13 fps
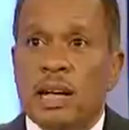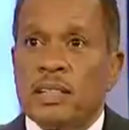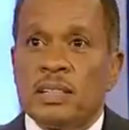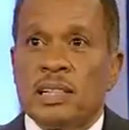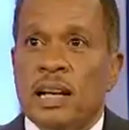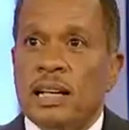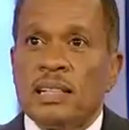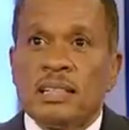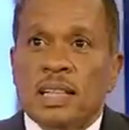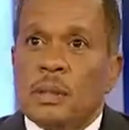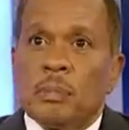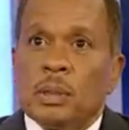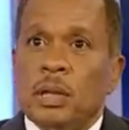I just, I just
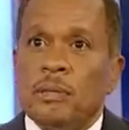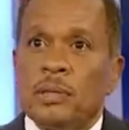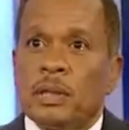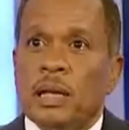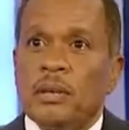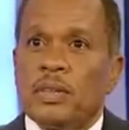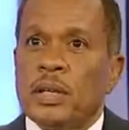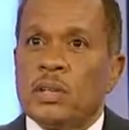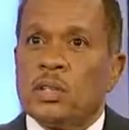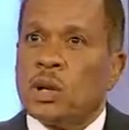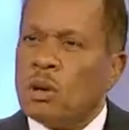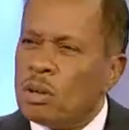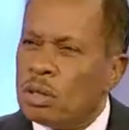can't believe that they think
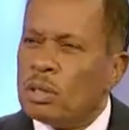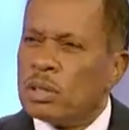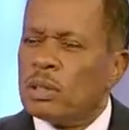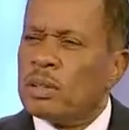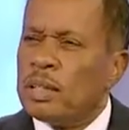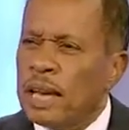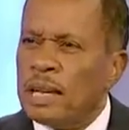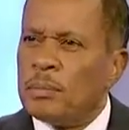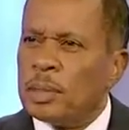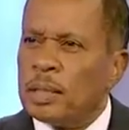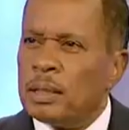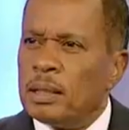journalists are the enemy.